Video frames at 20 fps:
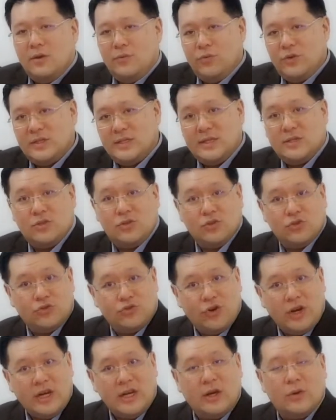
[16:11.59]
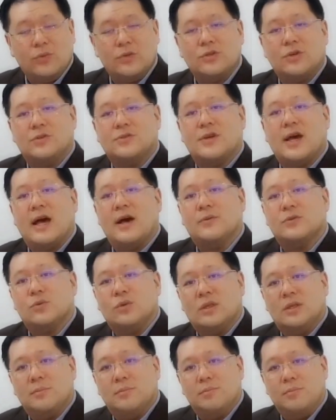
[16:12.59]
resistance training, which also helps
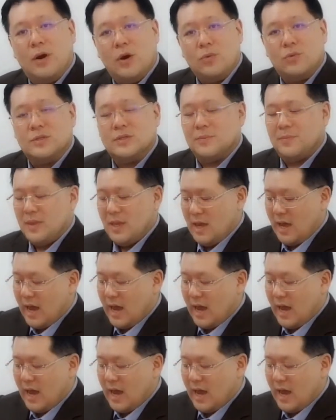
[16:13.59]
with the bones.